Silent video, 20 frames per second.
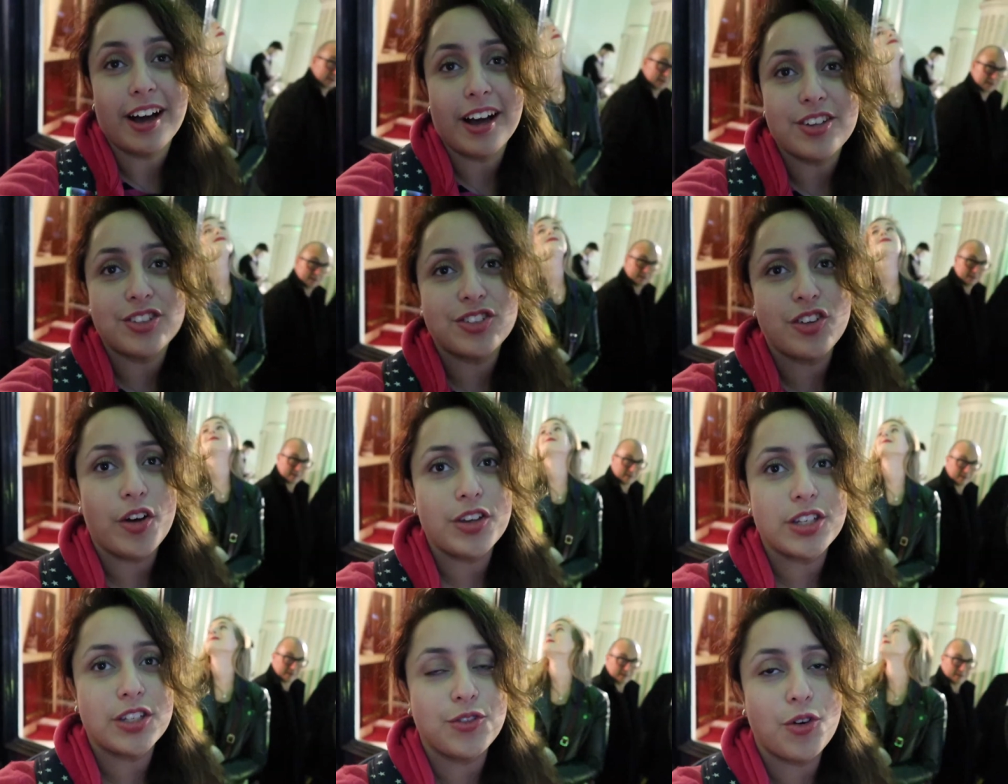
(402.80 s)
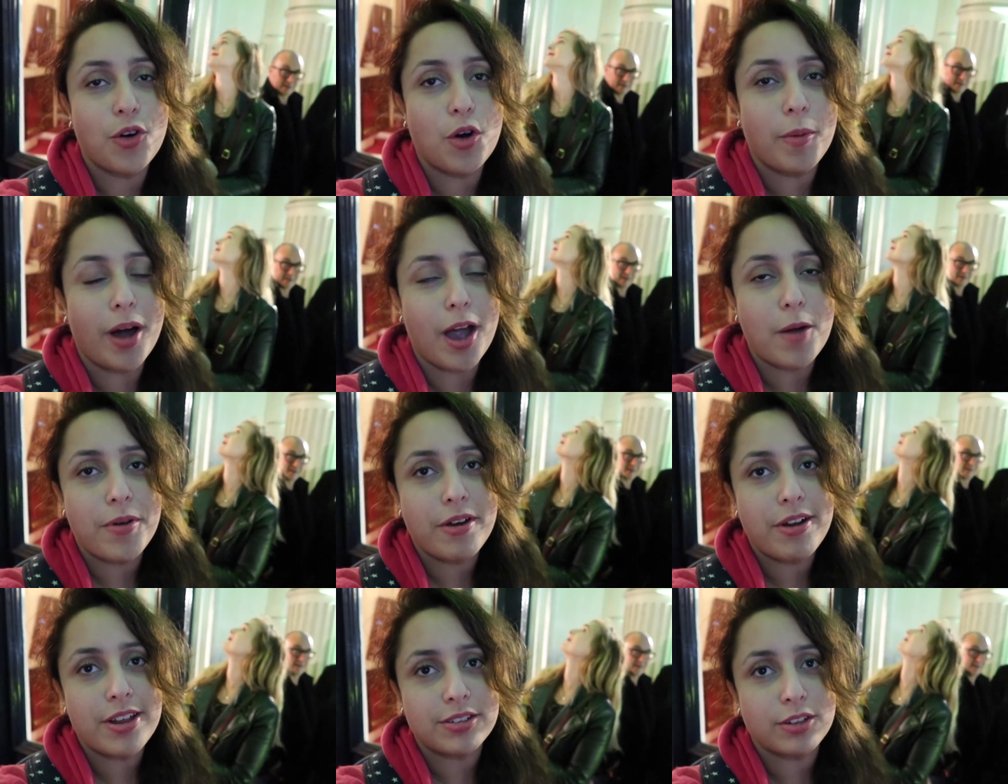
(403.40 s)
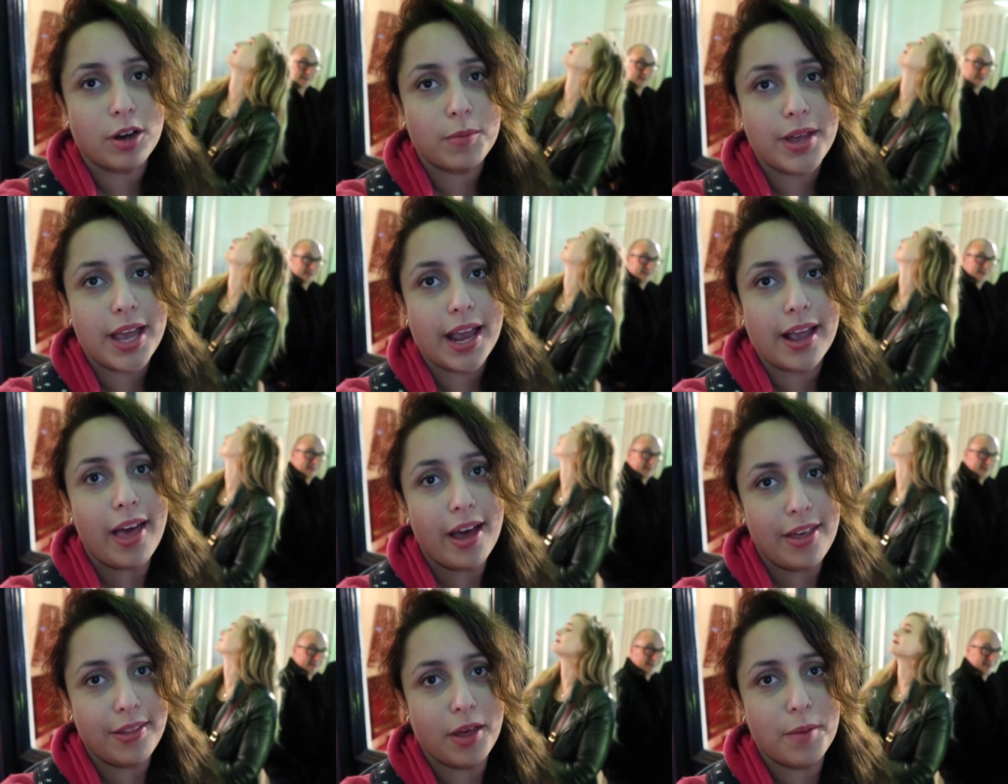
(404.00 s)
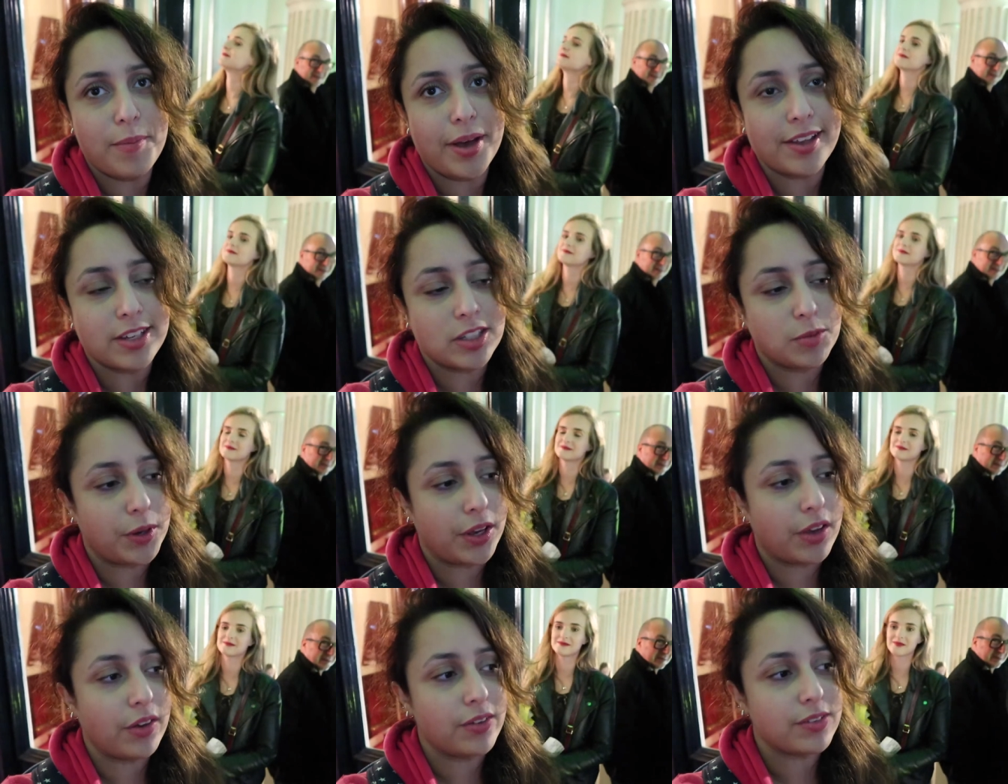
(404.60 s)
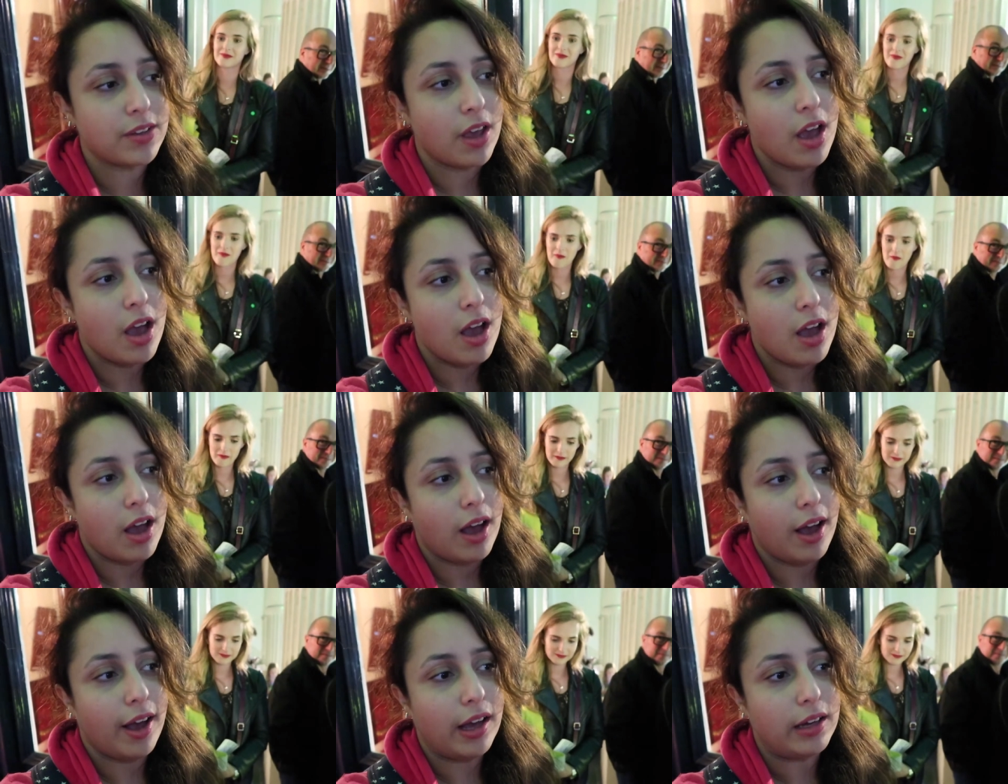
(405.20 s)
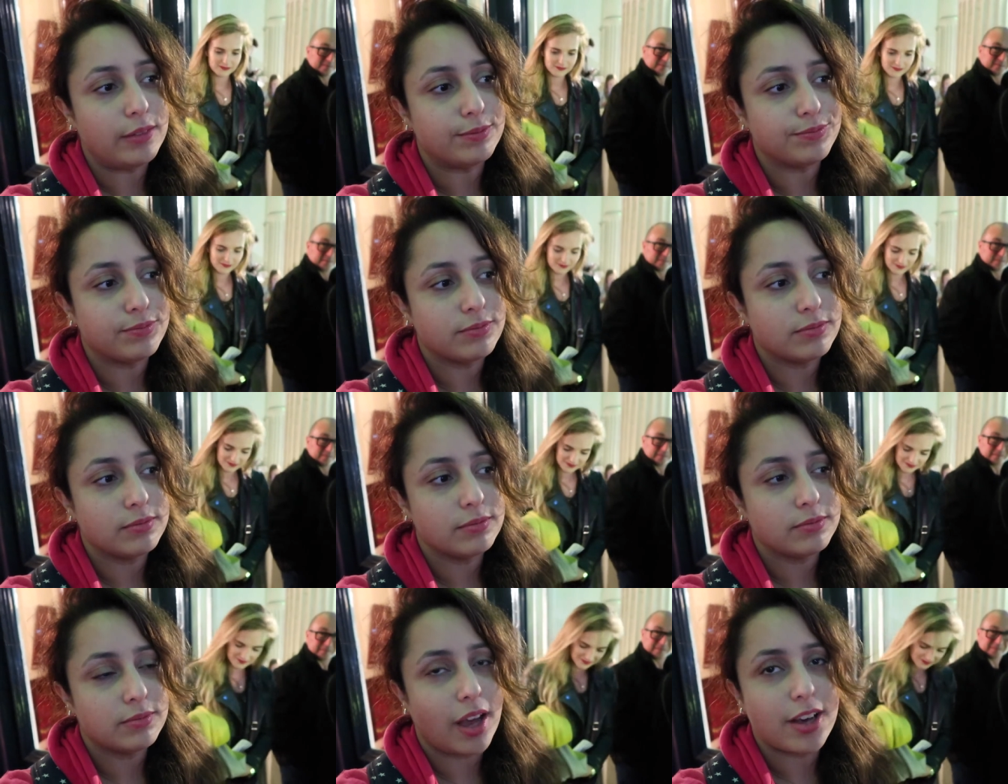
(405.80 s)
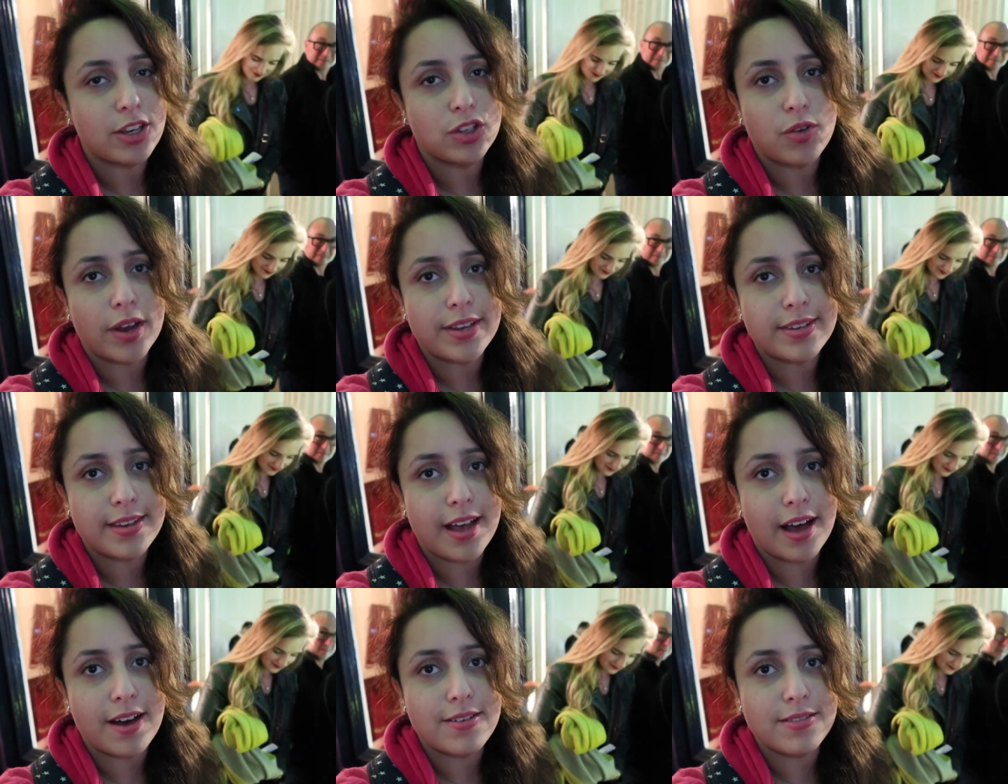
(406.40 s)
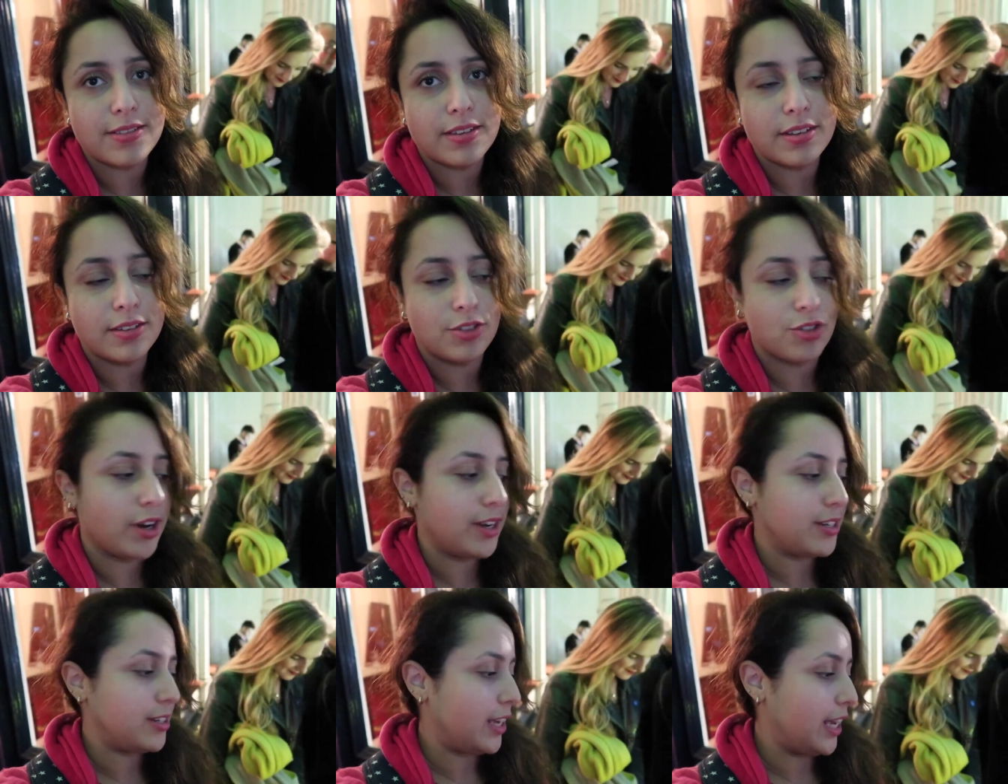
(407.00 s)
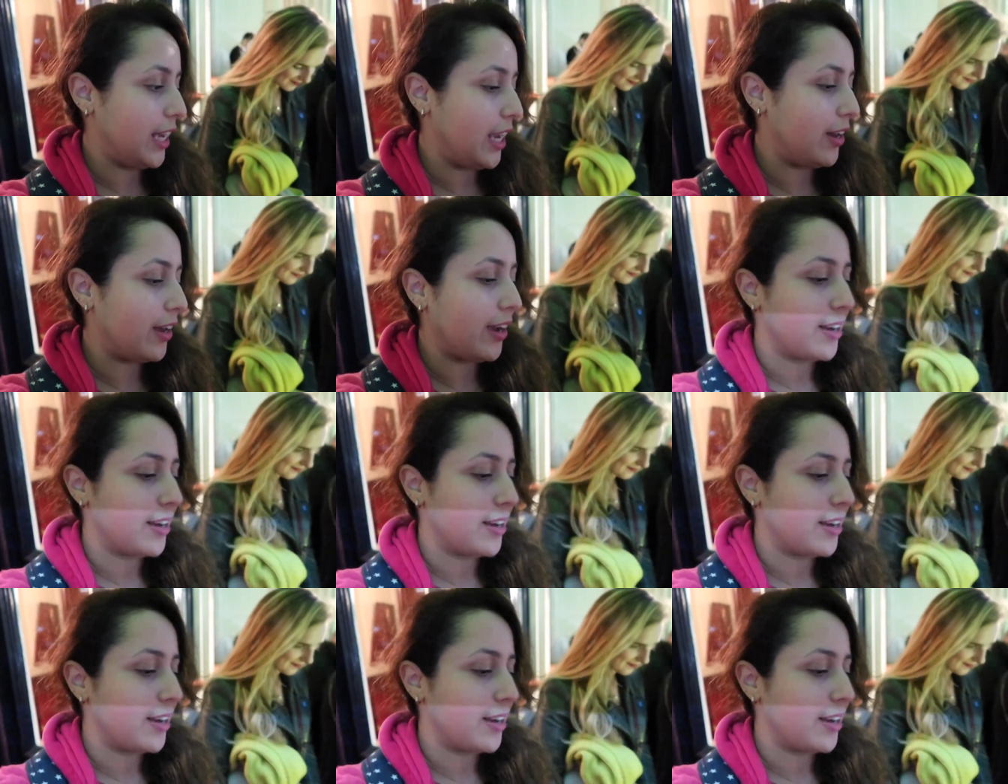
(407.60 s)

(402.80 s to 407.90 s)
guys, soz for my appearance not being the best because I stressed out trying to get here.